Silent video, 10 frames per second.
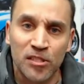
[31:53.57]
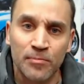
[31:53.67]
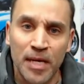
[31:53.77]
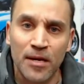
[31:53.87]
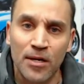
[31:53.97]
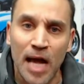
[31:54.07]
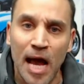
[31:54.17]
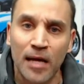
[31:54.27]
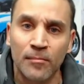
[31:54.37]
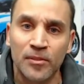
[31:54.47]
smear it
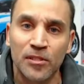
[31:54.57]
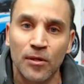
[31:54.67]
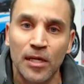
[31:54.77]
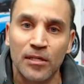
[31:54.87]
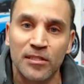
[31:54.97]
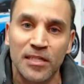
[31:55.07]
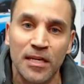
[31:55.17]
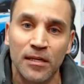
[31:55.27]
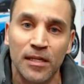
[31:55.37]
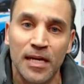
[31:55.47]
on them so
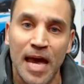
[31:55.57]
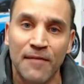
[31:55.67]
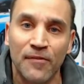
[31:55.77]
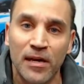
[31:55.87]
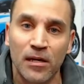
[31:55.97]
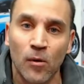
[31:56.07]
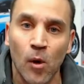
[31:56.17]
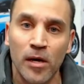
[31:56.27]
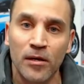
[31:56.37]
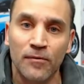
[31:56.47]
they have like an
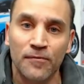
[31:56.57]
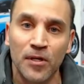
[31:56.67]
oil